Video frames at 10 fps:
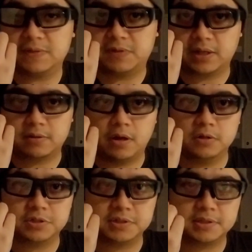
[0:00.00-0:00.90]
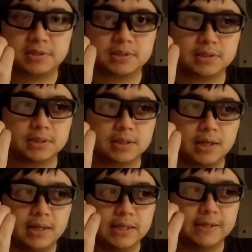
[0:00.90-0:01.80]
of technology to see
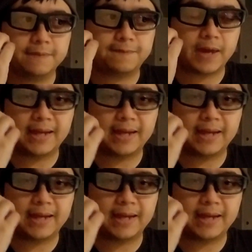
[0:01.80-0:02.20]
if